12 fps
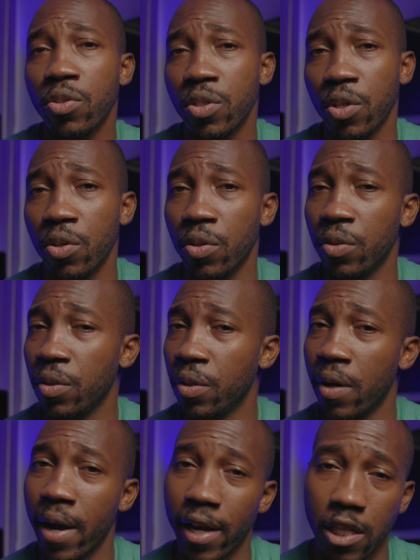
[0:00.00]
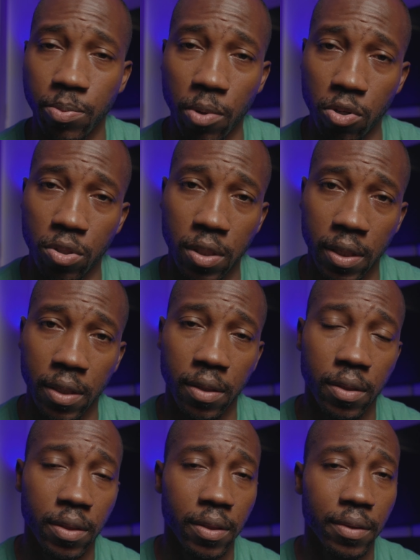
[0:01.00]
So, you know, I exposed it
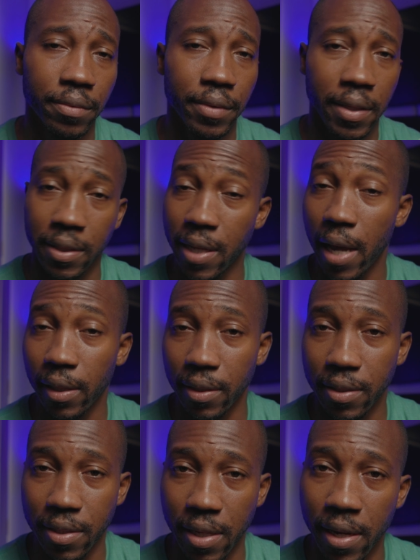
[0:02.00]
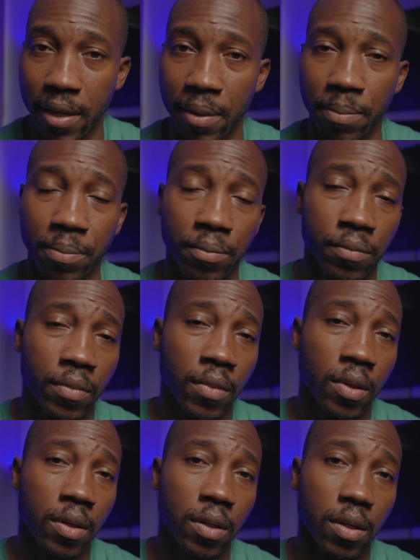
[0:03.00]
exactly the same.
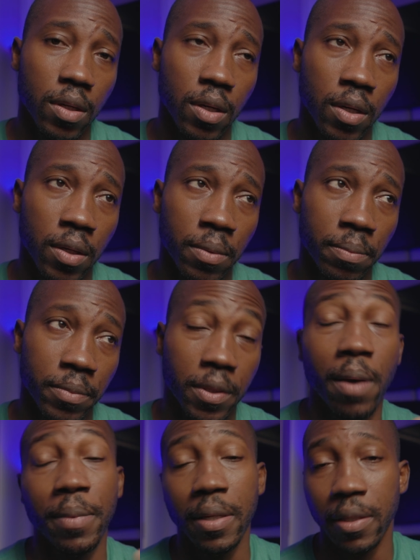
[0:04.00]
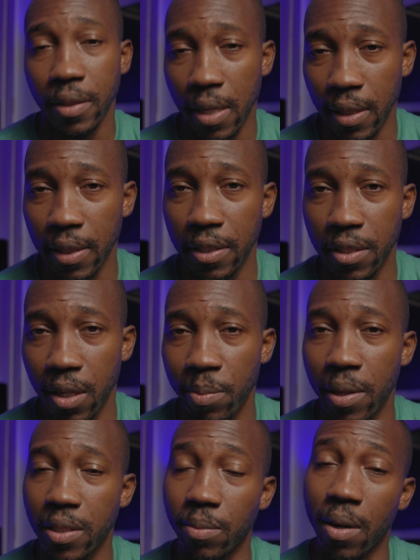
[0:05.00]
I mean, at least to the
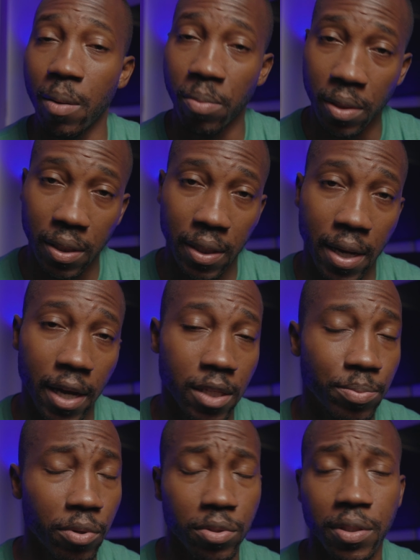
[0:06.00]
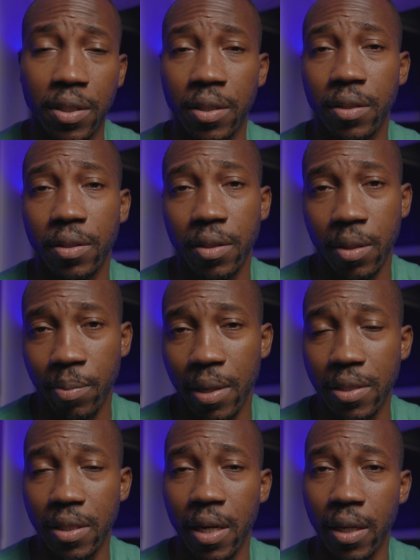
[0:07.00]
best of my ability, I exposed it the
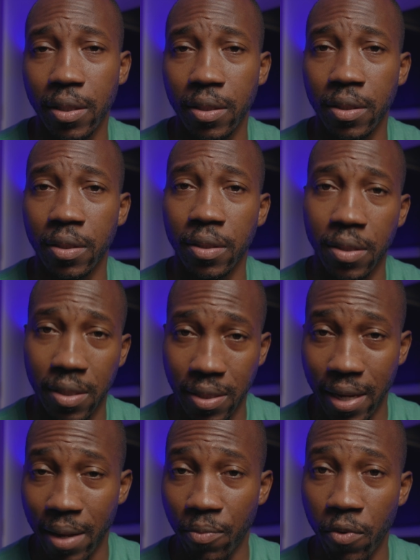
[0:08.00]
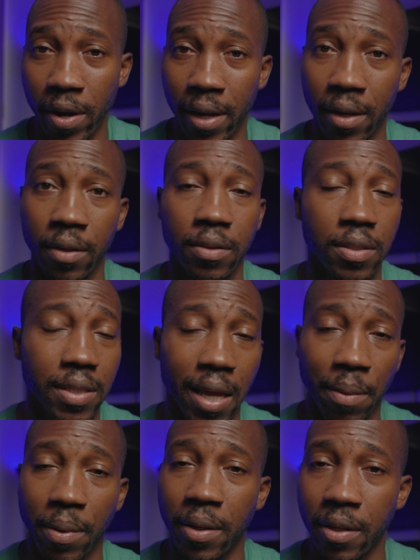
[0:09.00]
best that I could, the same way,
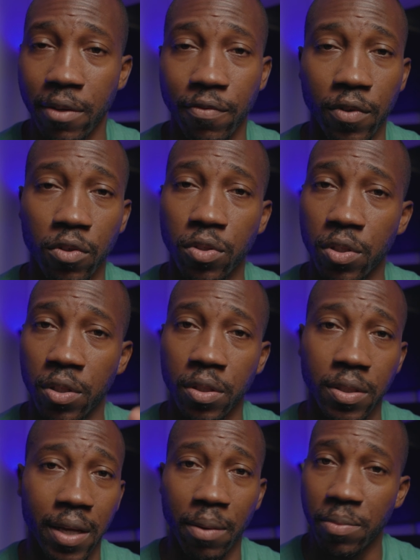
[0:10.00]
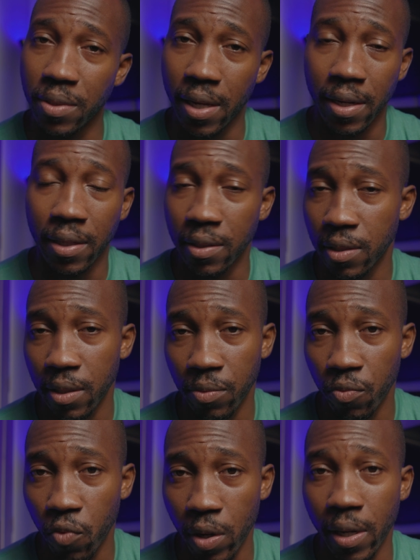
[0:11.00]
same ND filter, same settings
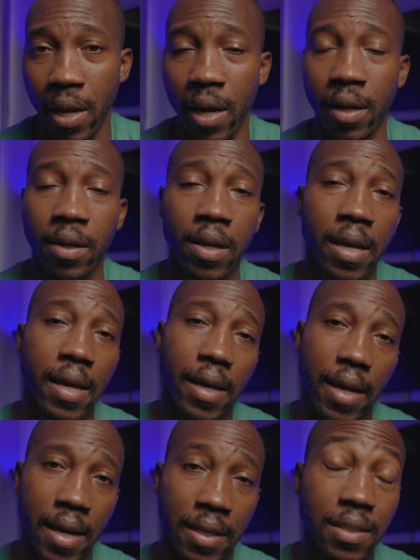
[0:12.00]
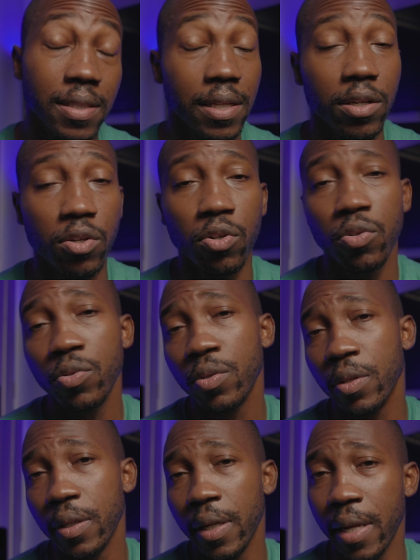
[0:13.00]
and whatnot, and still
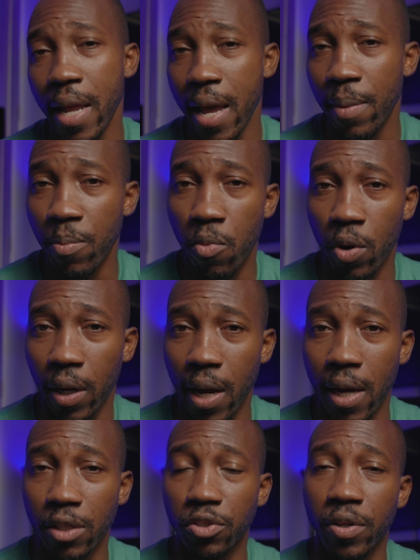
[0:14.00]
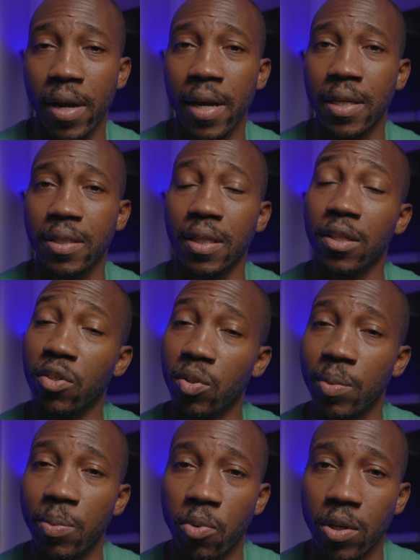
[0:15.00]
it had more contrast and a
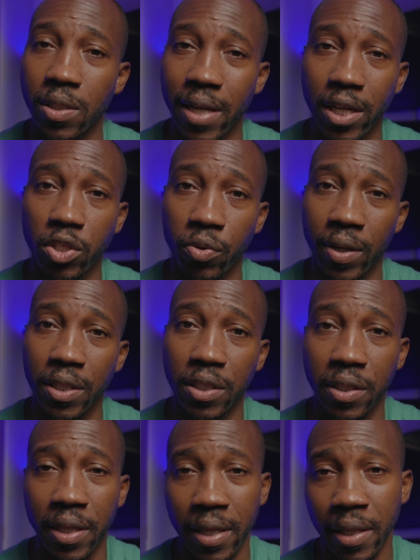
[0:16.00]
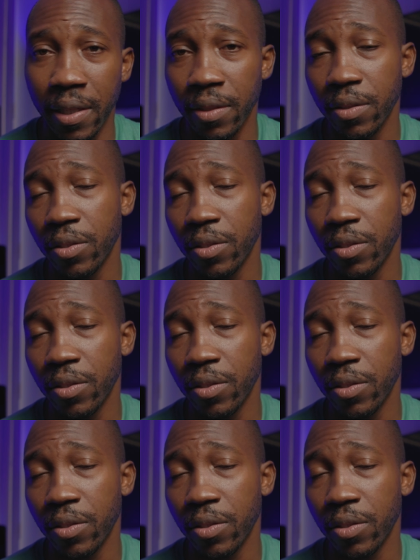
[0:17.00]
little bit more saturation in it.